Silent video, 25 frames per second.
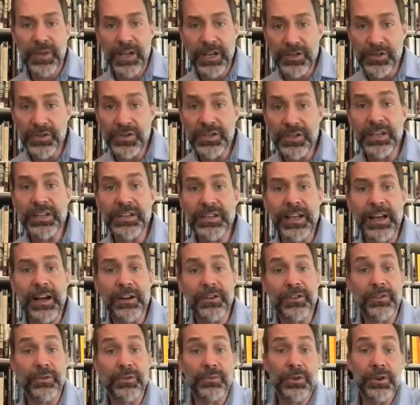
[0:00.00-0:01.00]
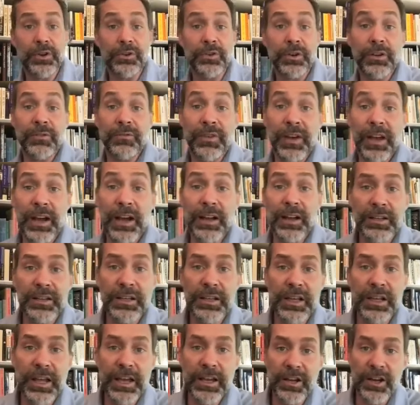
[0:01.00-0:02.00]
and you get down to the Rio Grande
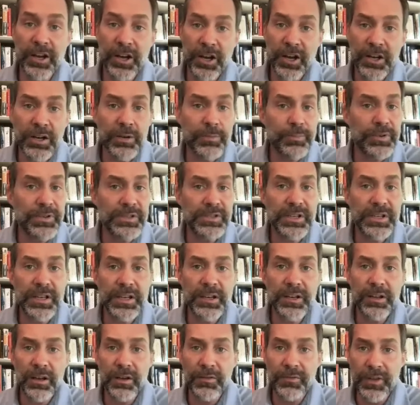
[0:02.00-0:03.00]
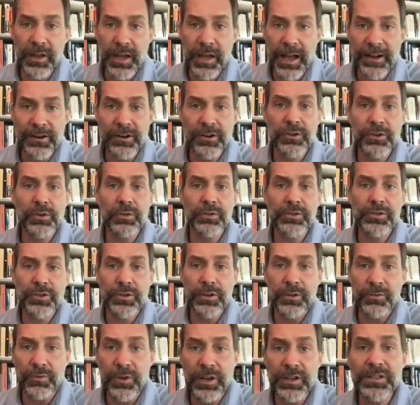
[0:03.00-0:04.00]
Valley, and 100% of the
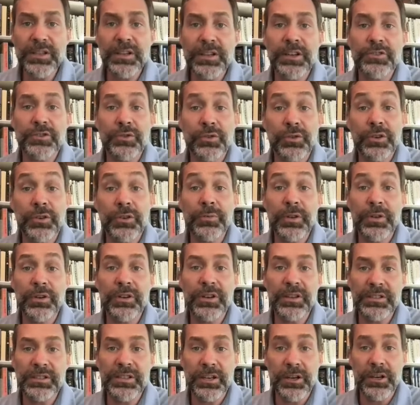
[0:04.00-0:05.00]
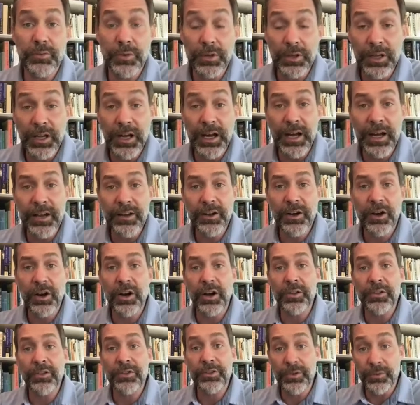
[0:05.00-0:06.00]
agriculture and residential communities there rely
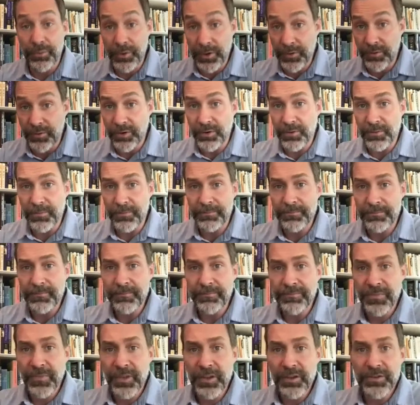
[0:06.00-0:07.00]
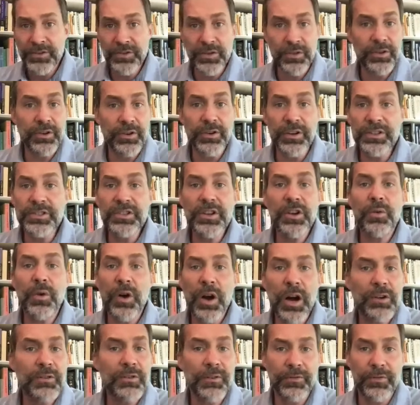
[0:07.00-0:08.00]
on the river. So there is no
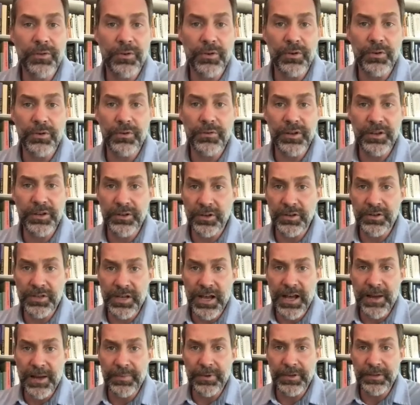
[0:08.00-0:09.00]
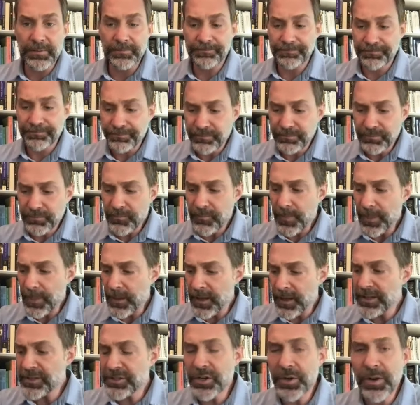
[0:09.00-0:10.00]
aquifer that they're tapping.
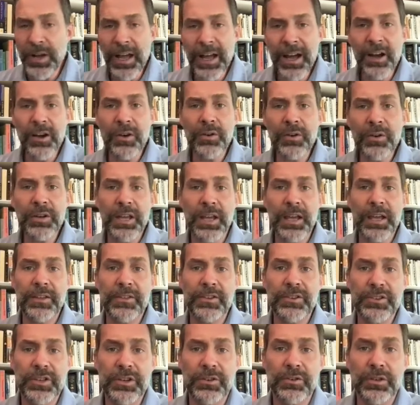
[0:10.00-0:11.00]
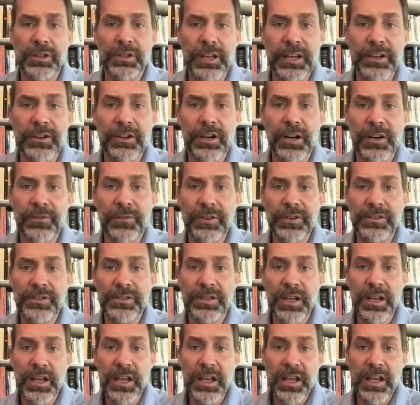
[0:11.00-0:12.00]
And so, how can the General Land
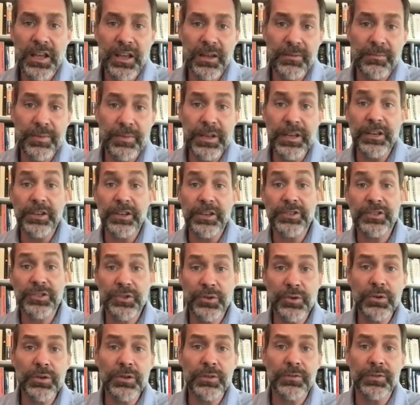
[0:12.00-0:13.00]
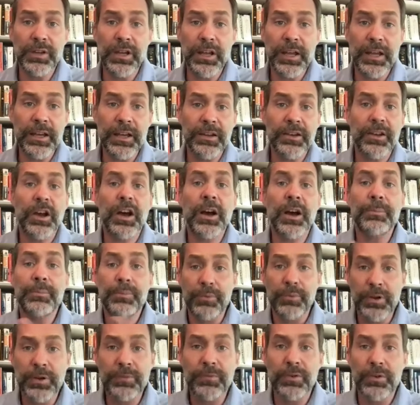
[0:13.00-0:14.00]
Office, in being a steward of land
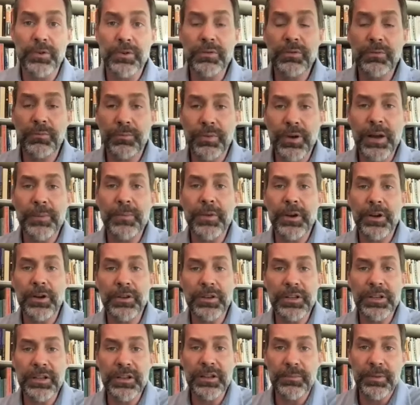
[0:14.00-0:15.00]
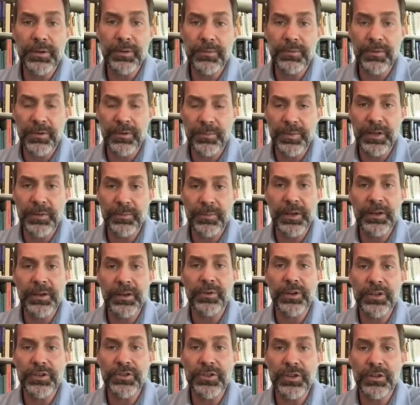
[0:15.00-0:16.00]
upriver, primarily in the, the Big
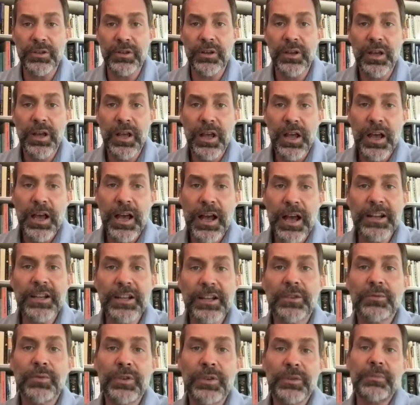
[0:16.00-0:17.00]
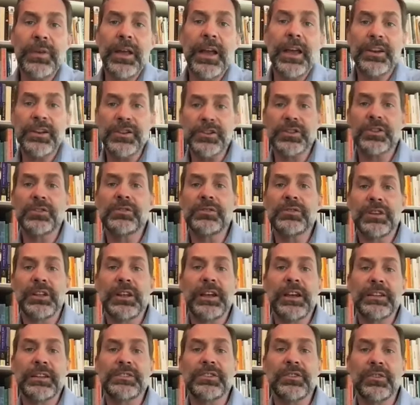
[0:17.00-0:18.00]
Bend region, how can we manage those
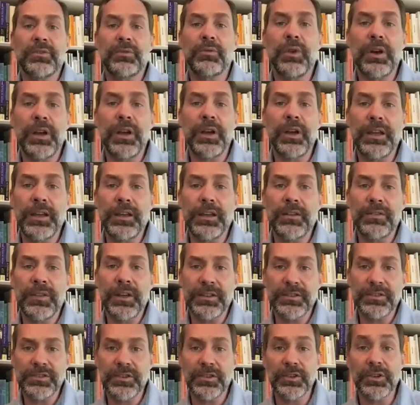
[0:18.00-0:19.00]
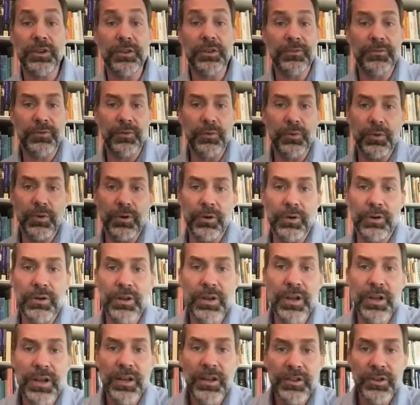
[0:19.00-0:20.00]
lands in a way that's good for
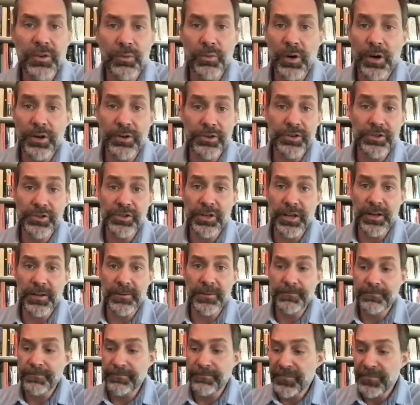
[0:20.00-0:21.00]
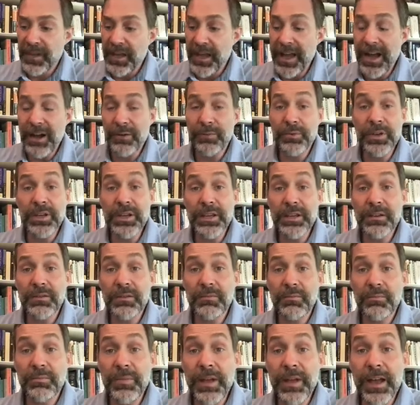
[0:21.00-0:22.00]
the watershed? How we
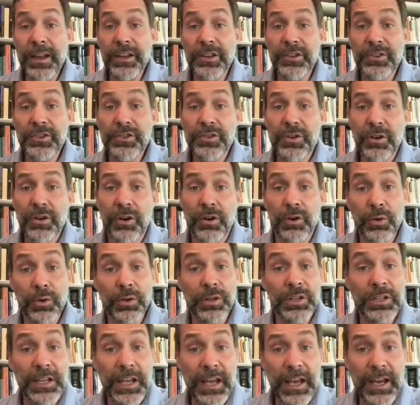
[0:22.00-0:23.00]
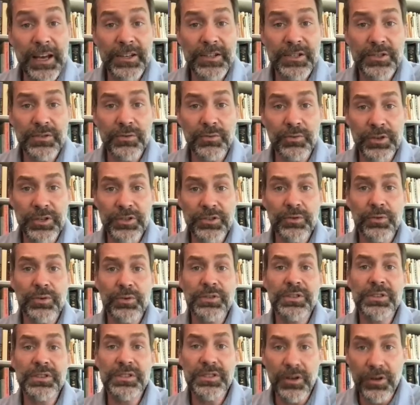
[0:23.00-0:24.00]
manage our oil and gas
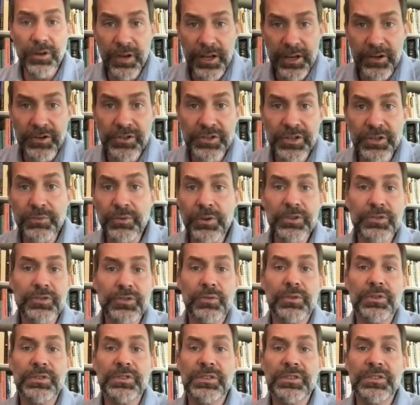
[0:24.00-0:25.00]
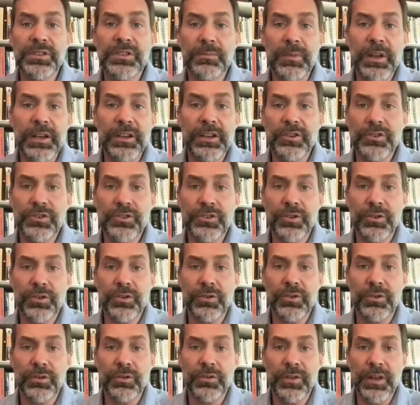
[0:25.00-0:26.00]
resources, our energy resources, and making
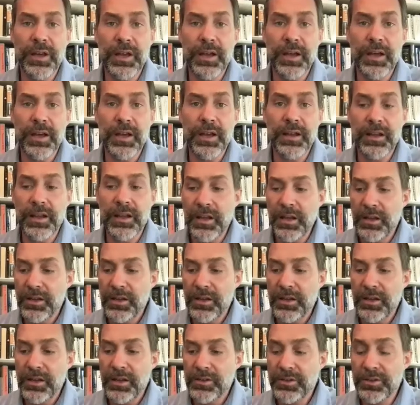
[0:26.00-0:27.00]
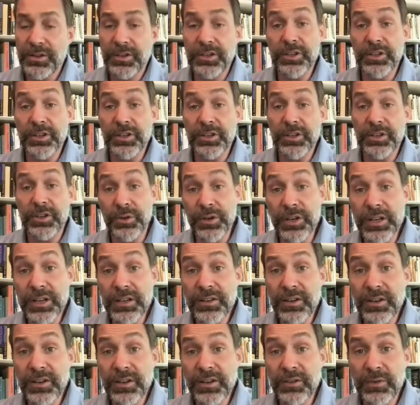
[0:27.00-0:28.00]
sure that to the degree that
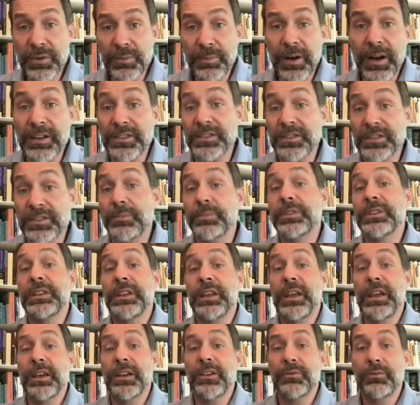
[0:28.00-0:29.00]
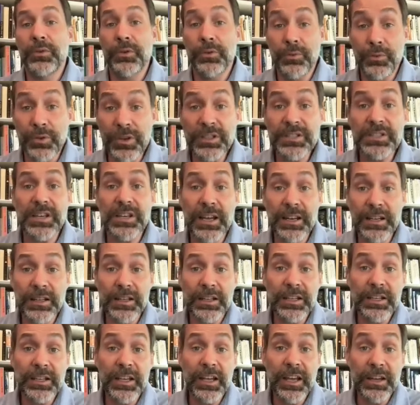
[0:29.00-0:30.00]
we possibly can, we're
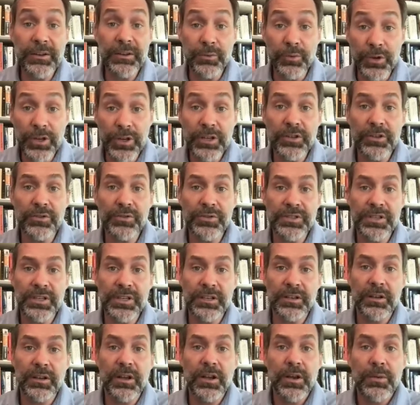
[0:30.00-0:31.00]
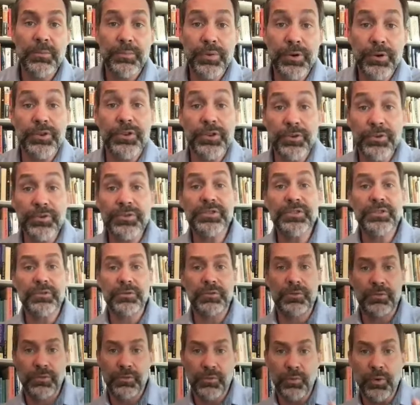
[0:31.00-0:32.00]
recycling and reusing produced
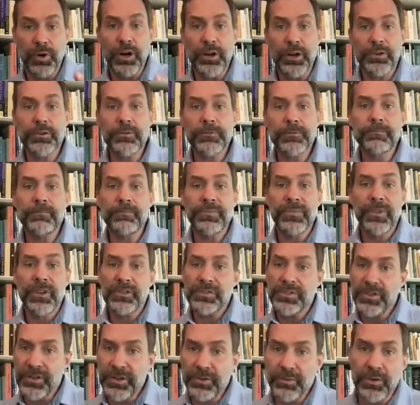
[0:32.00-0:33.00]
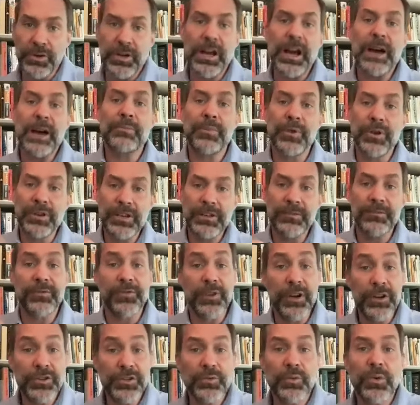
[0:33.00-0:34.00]
water so that we're not bringing
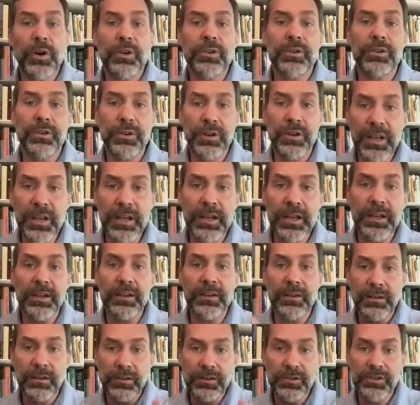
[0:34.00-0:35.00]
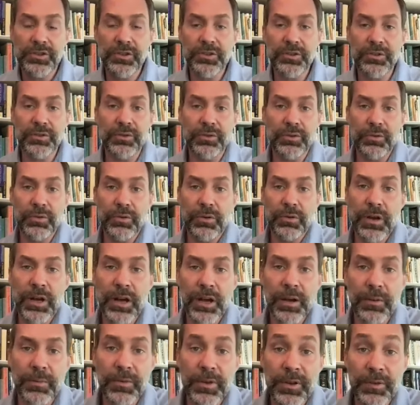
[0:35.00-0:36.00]
fresh water in to
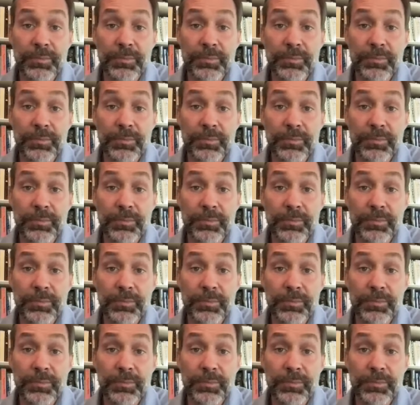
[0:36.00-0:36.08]
uh, uh,